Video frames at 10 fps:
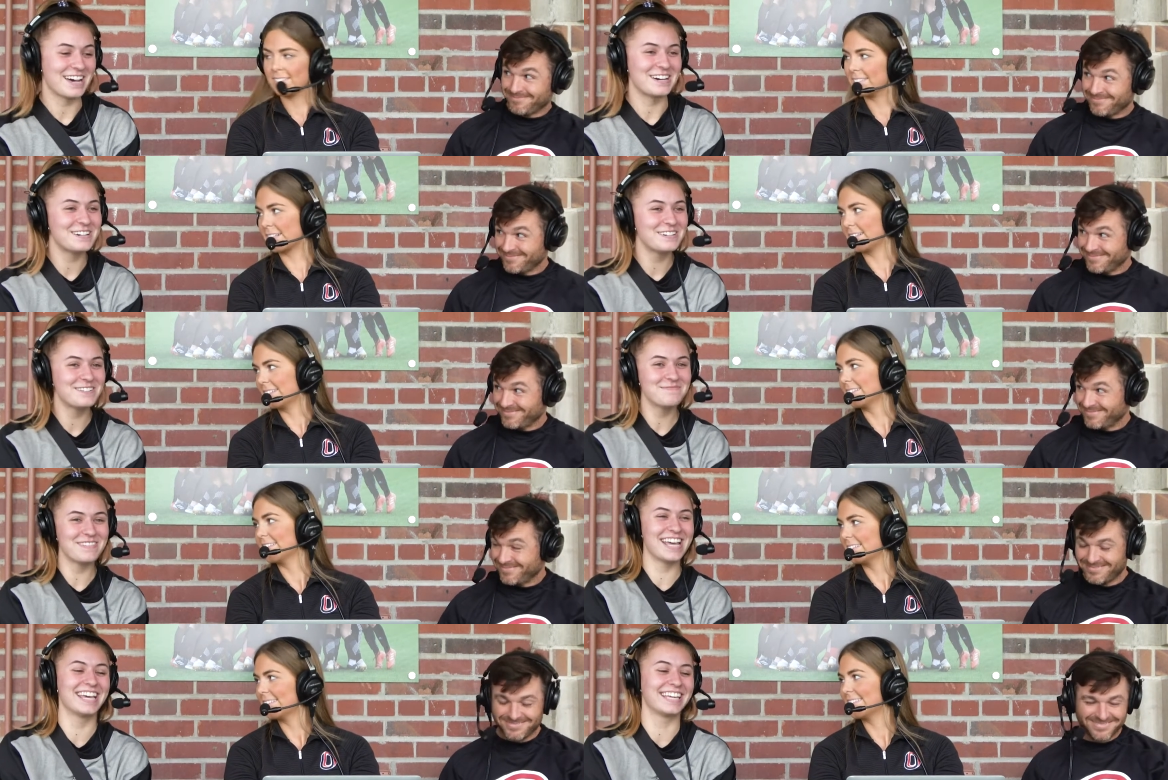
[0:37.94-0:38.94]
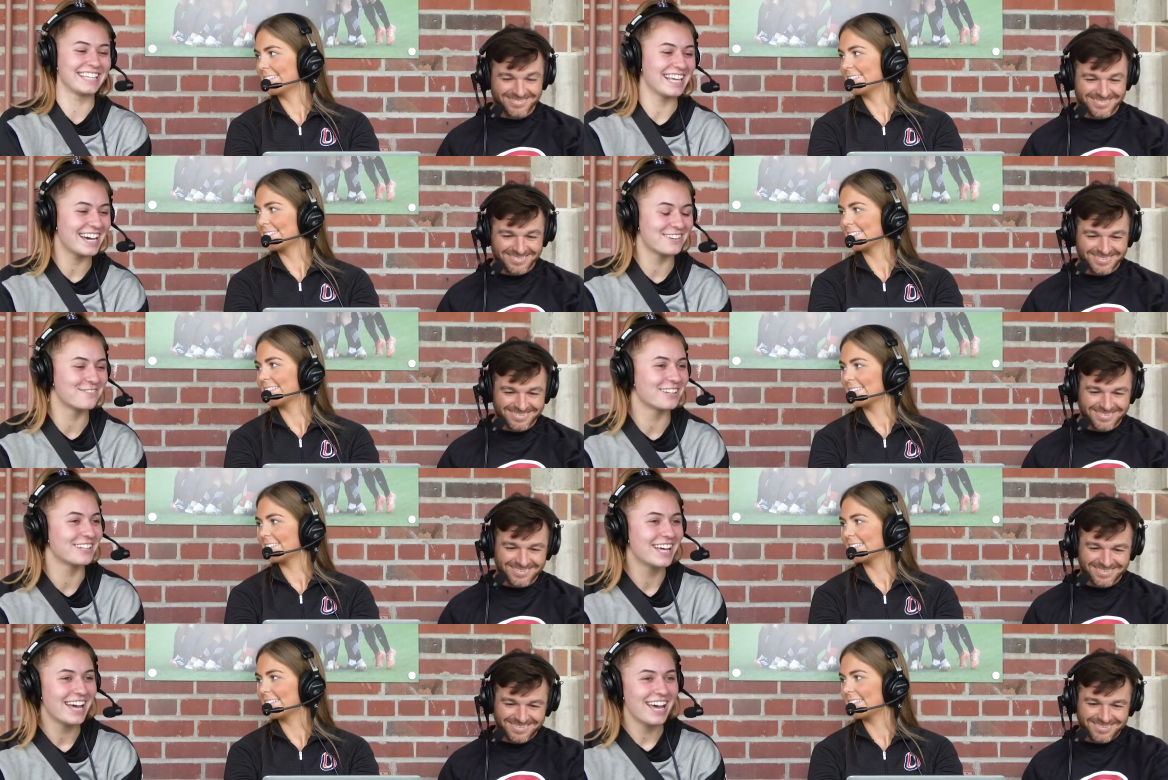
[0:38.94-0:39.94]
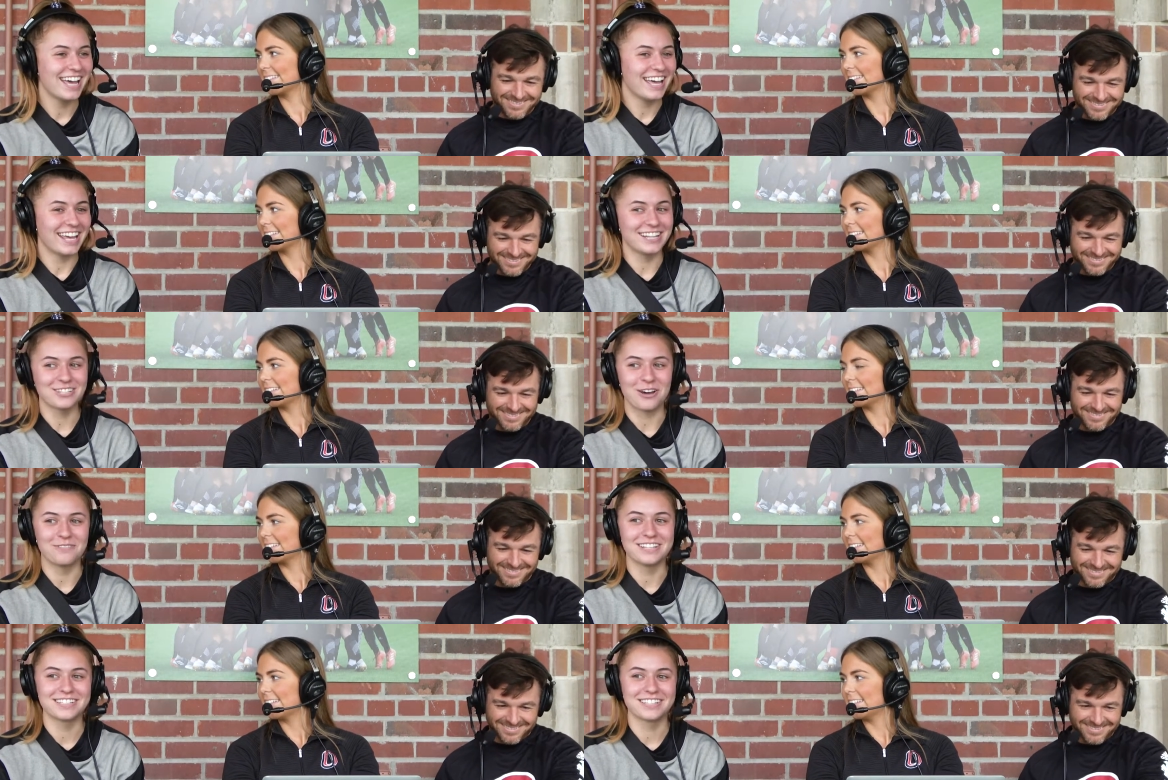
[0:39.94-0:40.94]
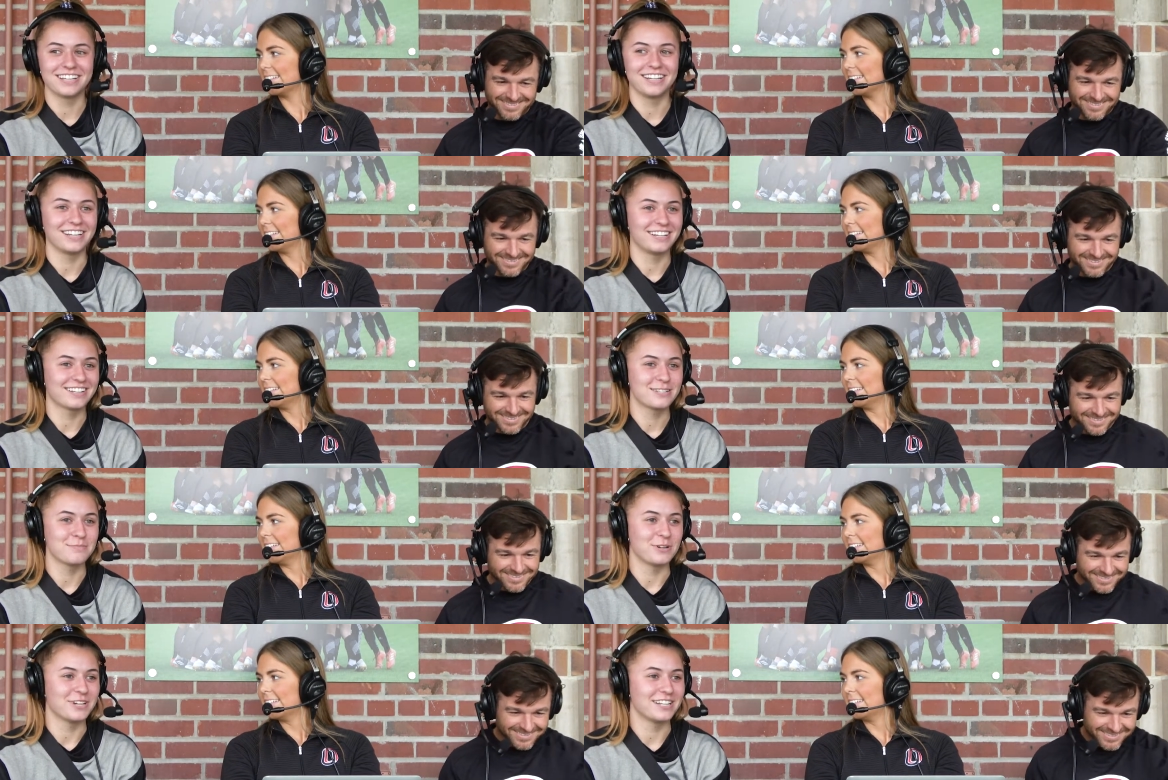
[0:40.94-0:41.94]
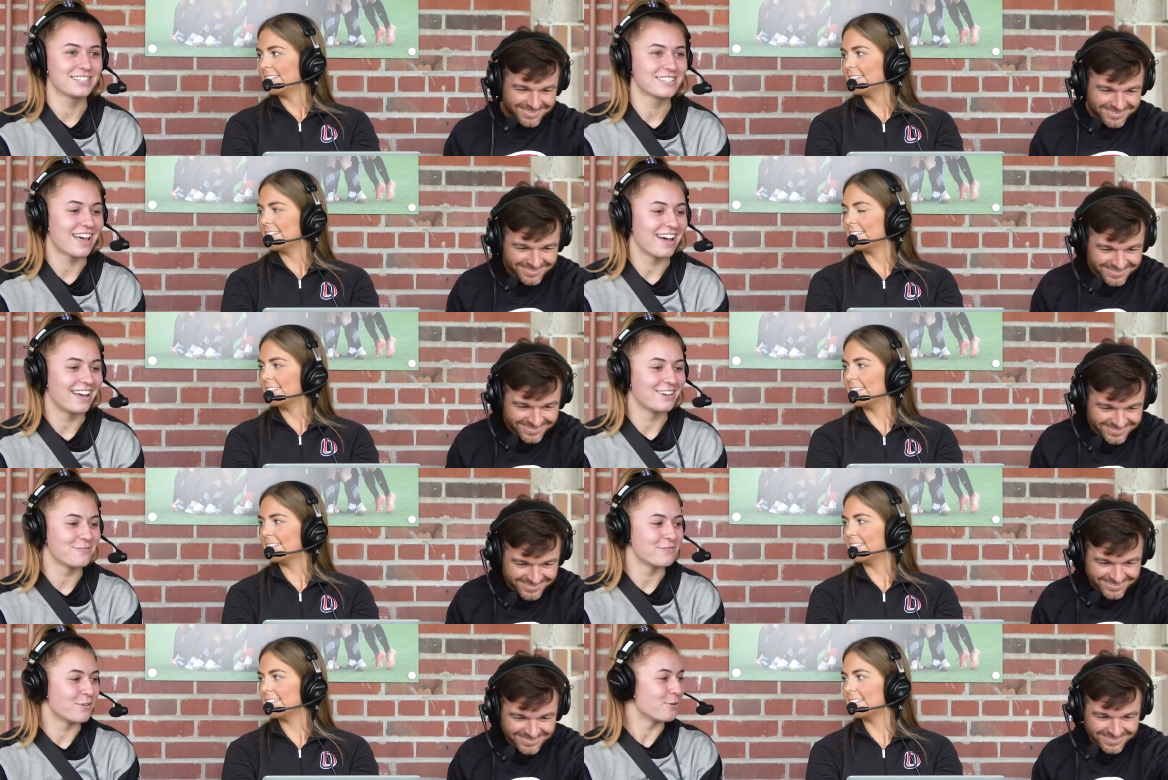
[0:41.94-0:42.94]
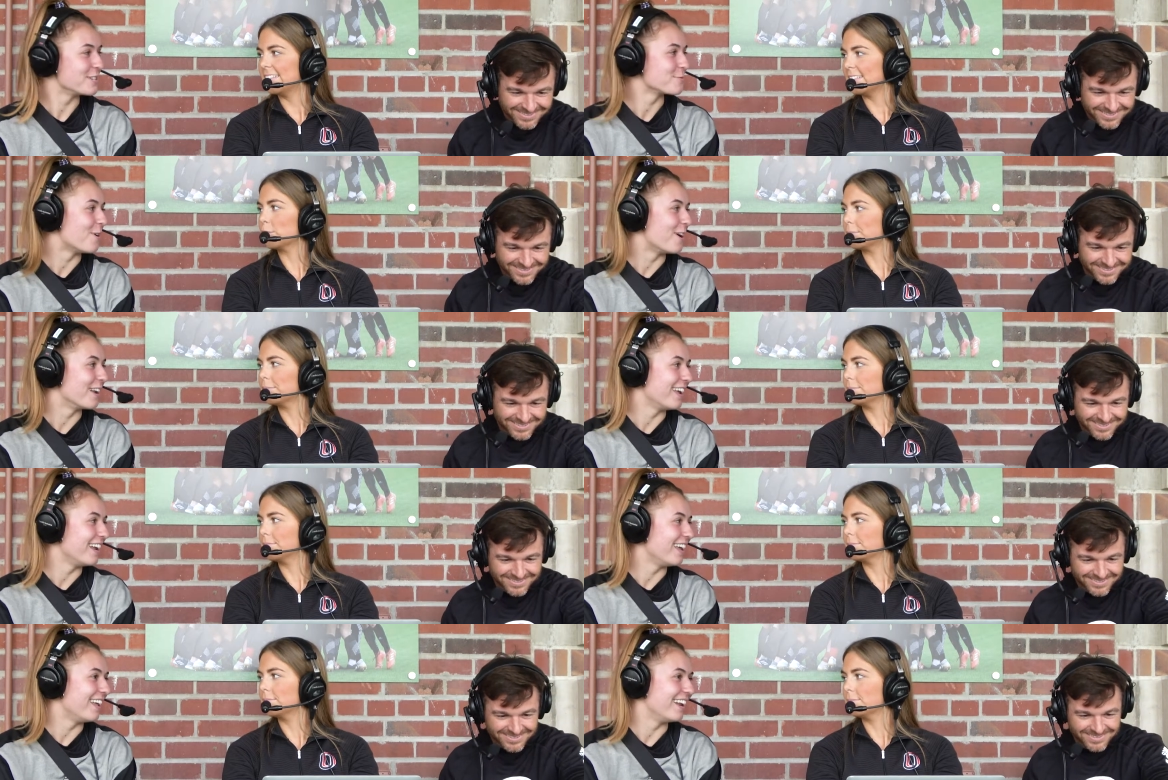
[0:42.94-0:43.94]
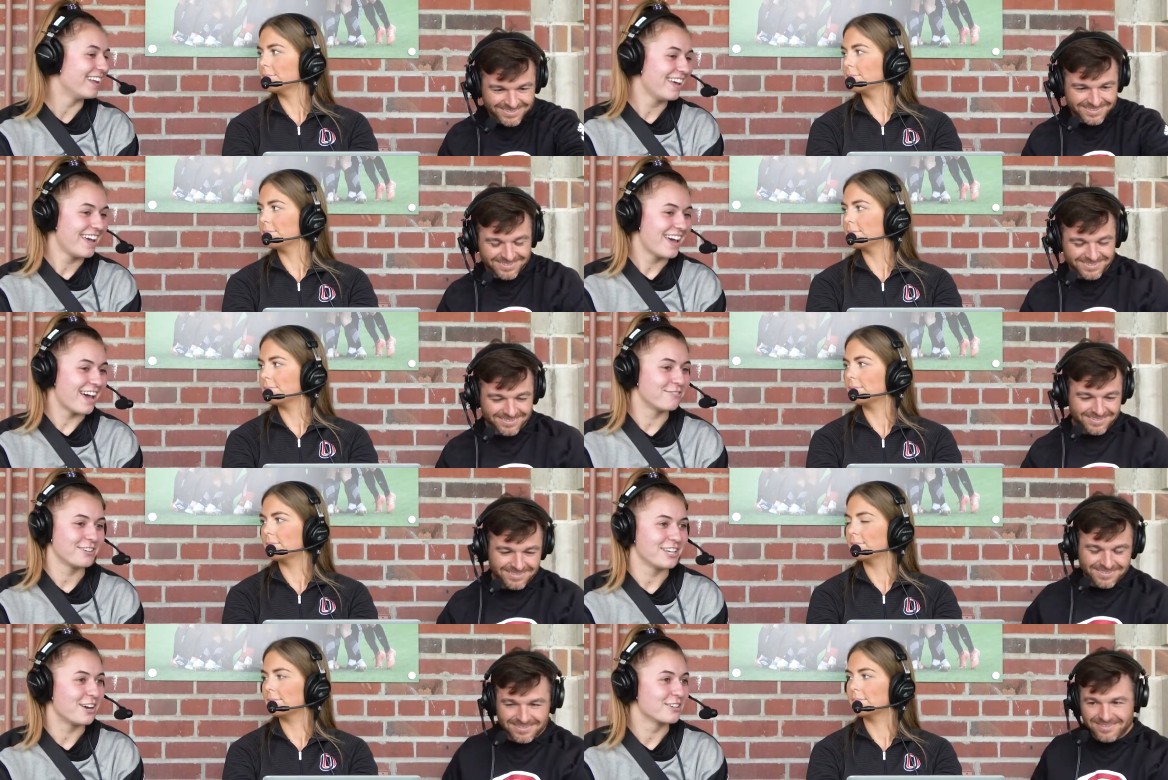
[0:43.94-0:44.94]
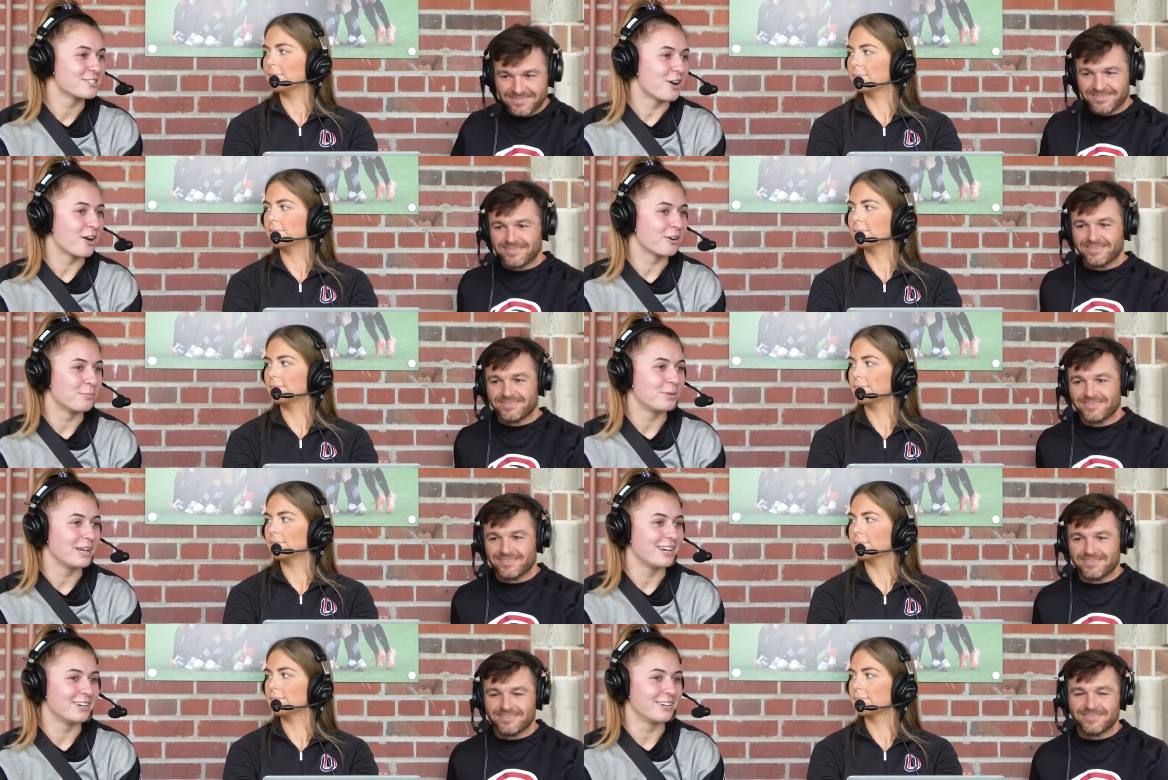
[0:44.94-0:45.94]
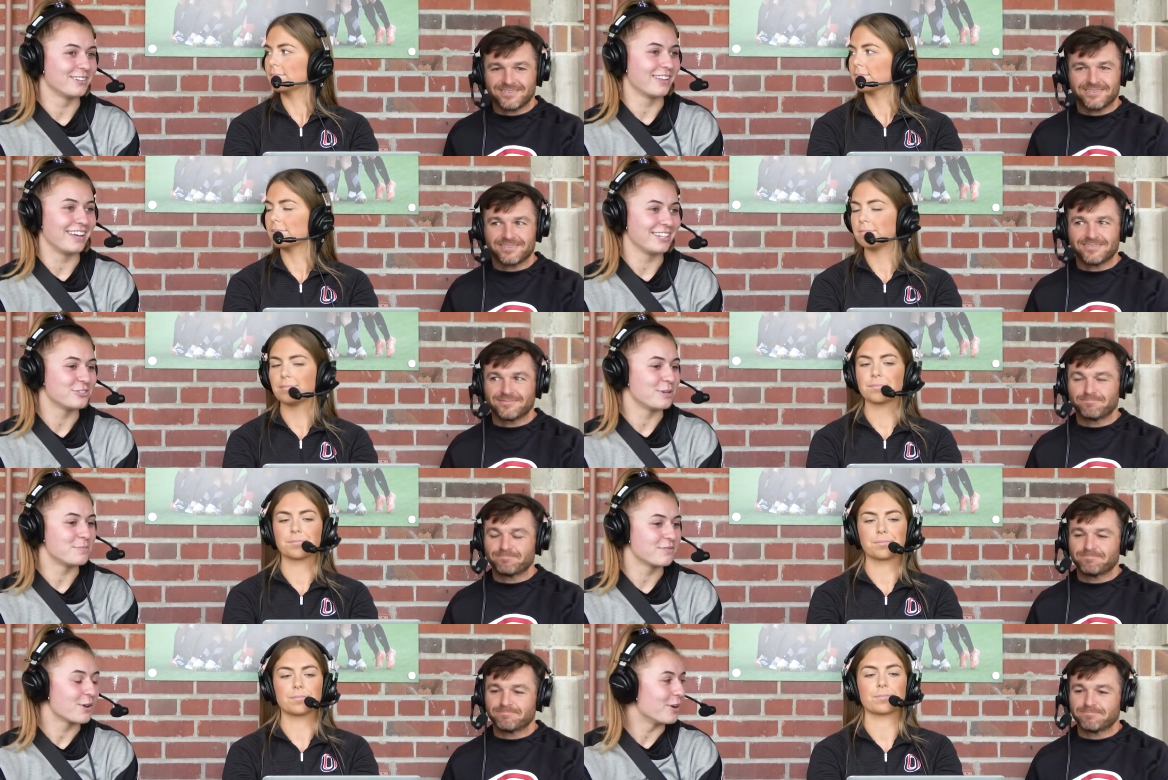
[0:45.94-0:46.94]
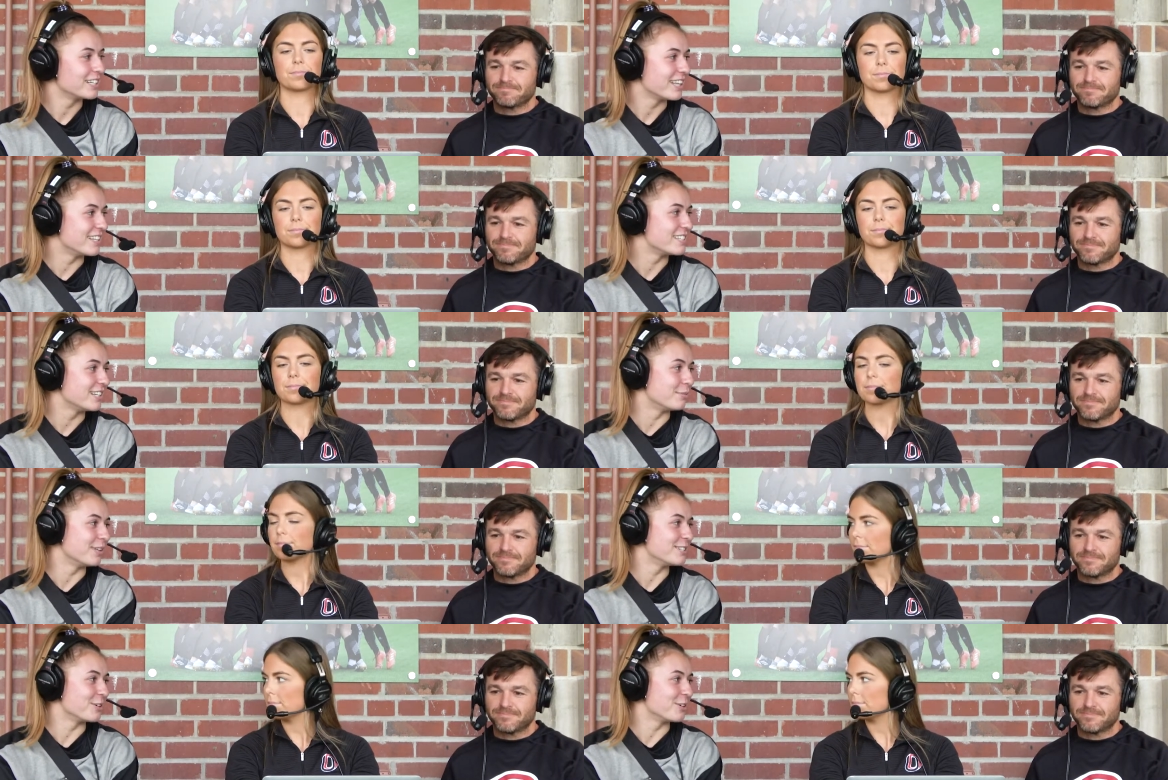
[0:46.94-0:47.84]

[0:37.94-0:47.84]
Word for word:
Speaker 1: Yeah, well, it's obviously an experience that we've always wanted, and every young soccer player dreams of going to the NCAA